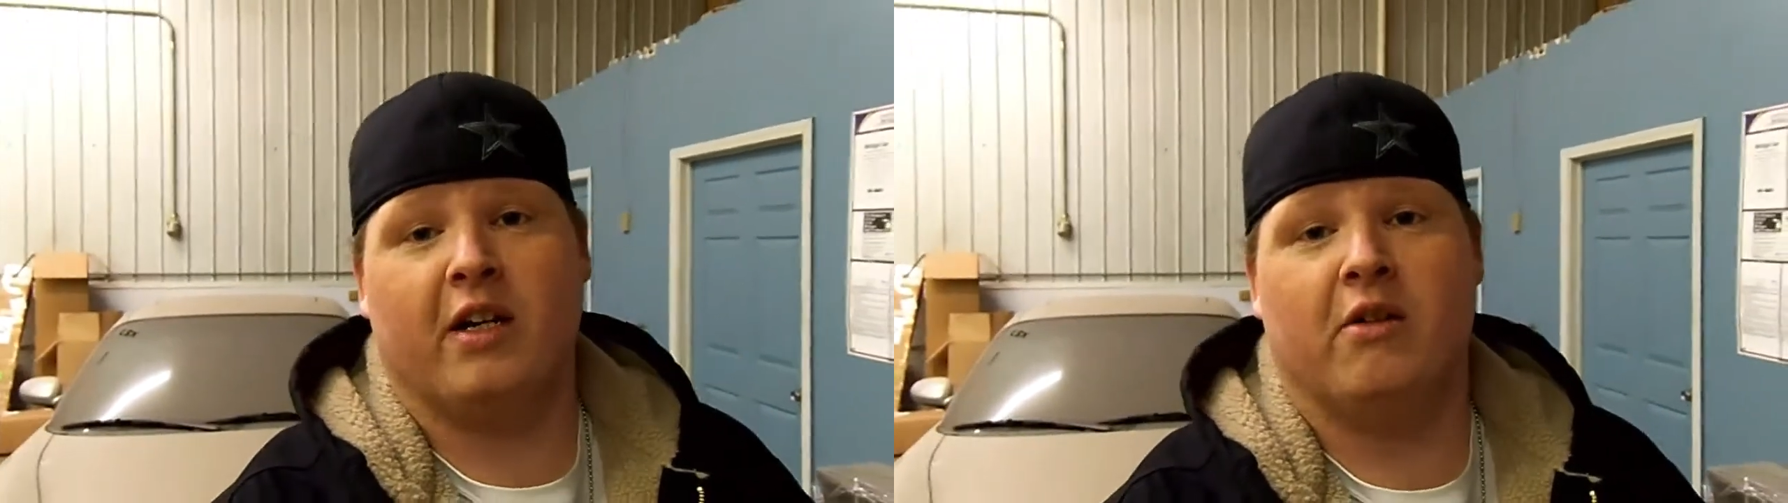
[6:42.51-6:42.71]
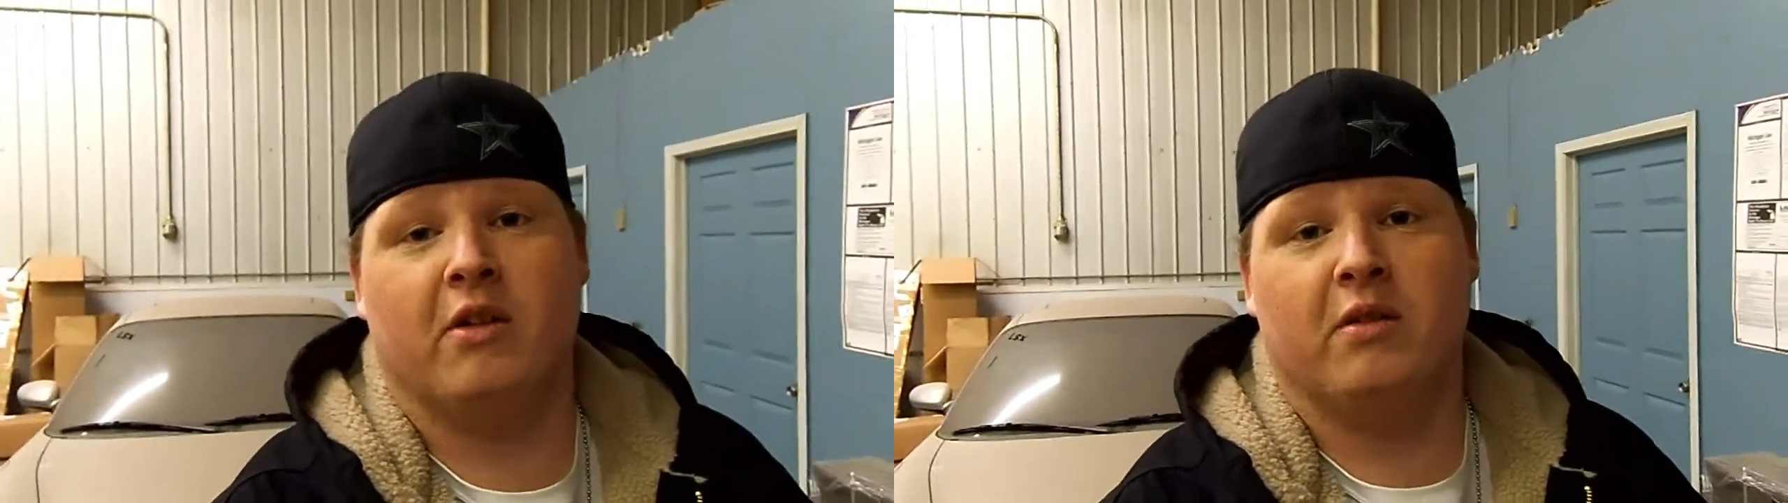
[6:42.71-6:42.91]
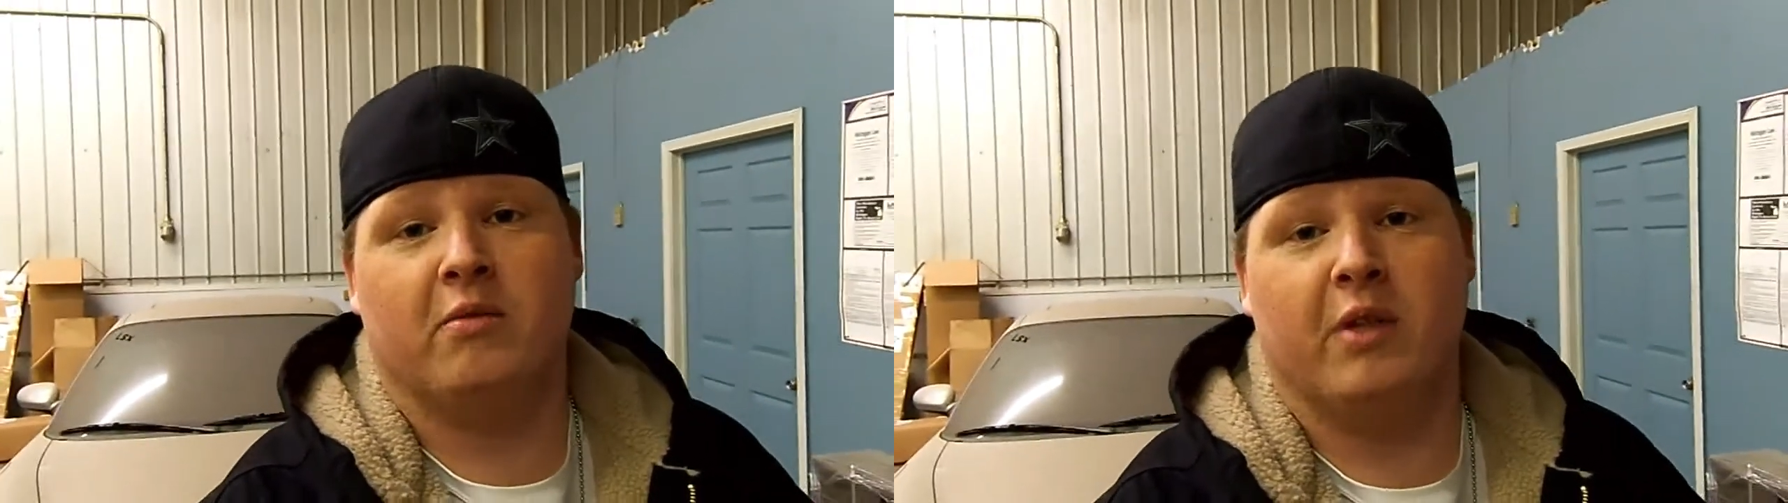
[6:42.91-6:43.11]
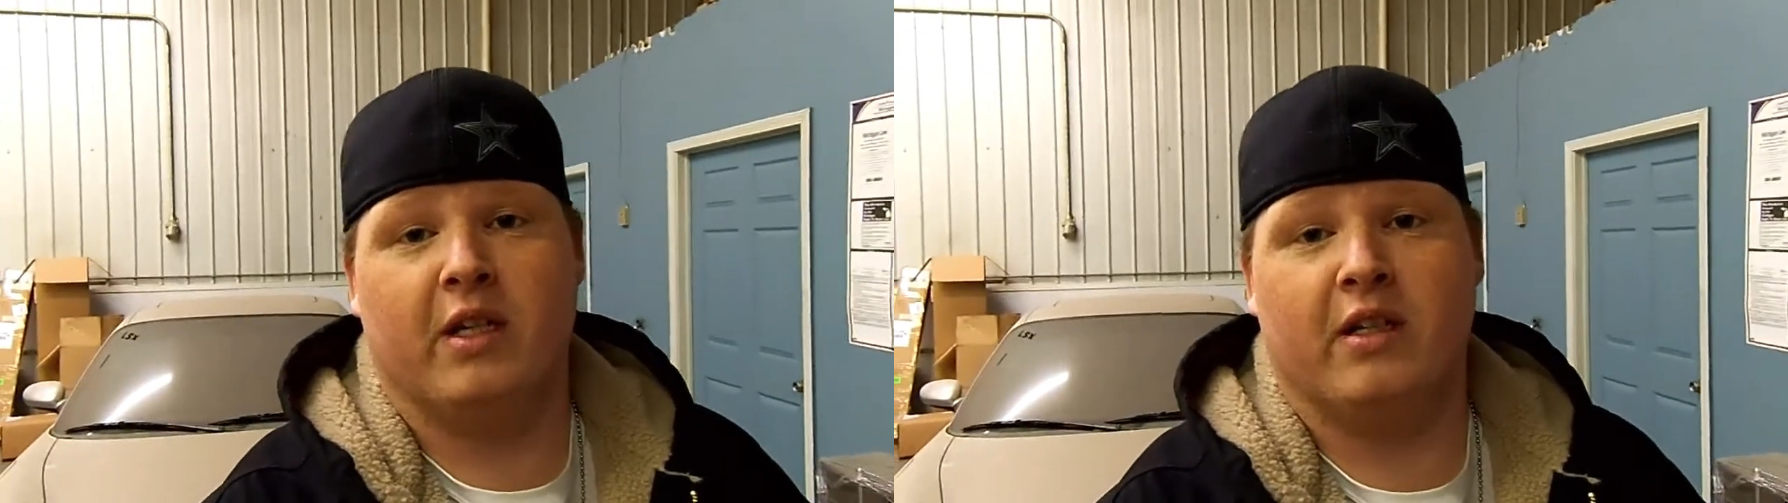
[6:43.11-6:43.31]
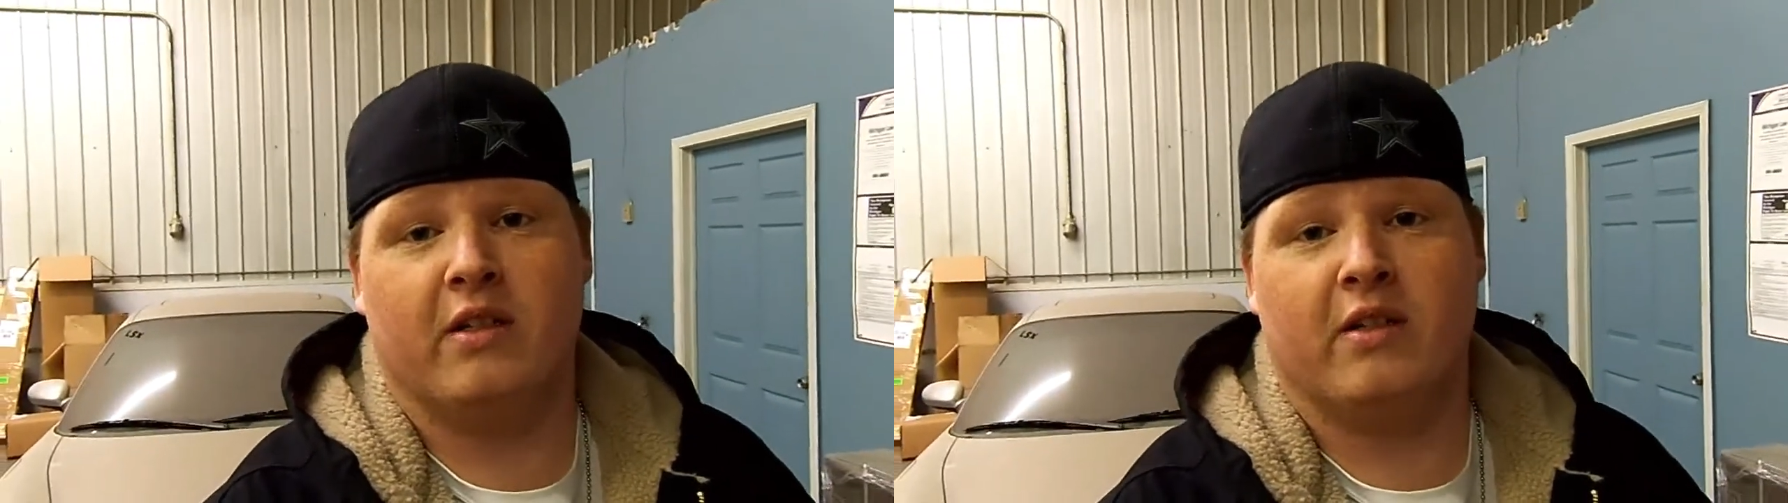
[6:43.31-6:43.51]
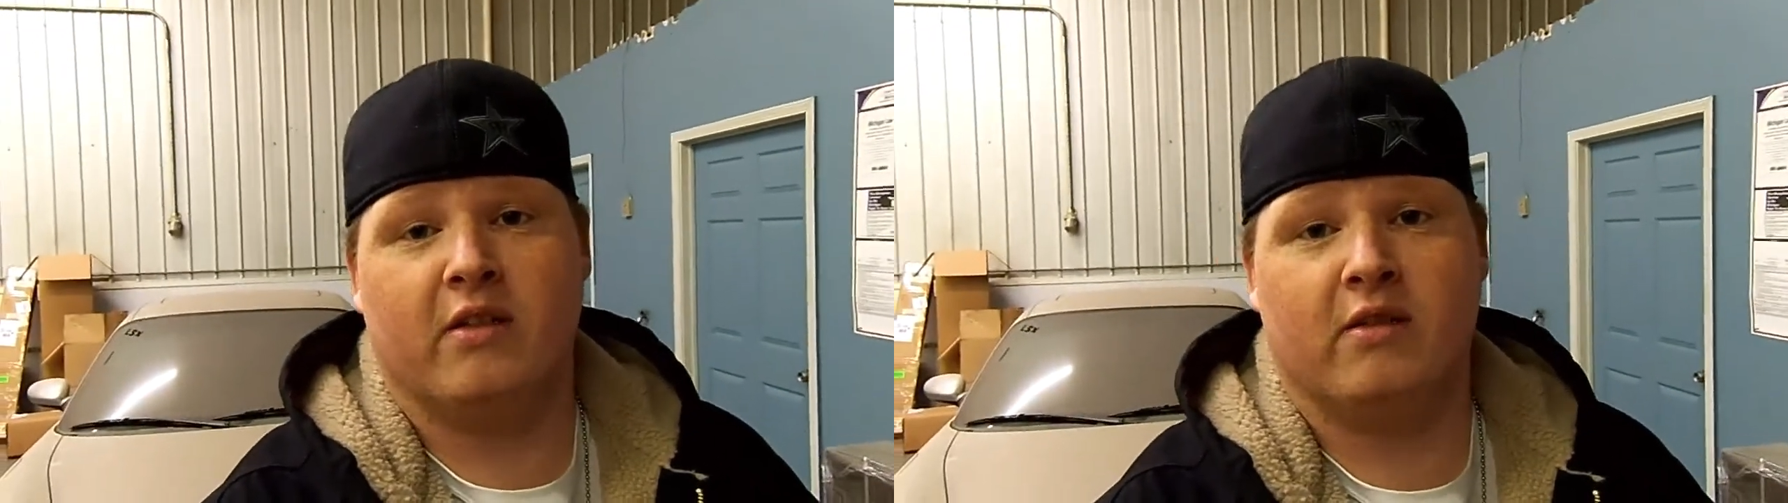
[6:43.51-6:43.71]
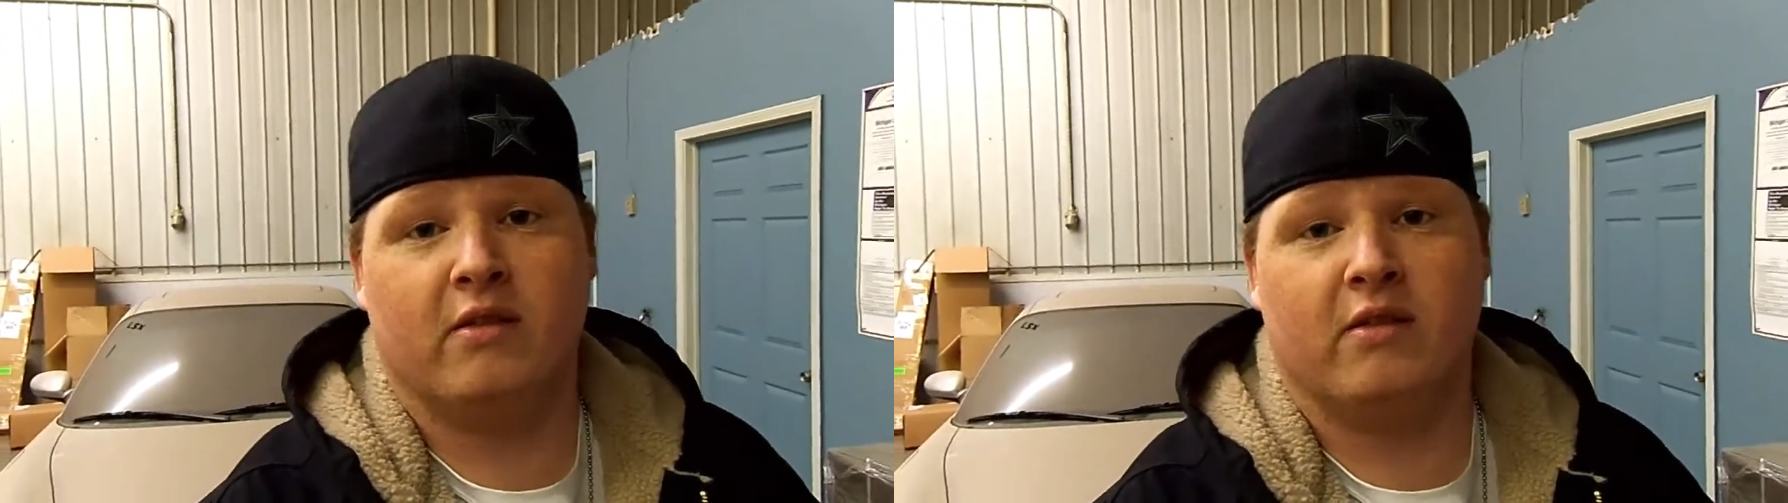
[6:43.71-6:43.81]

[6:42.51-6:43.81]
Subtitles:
going, because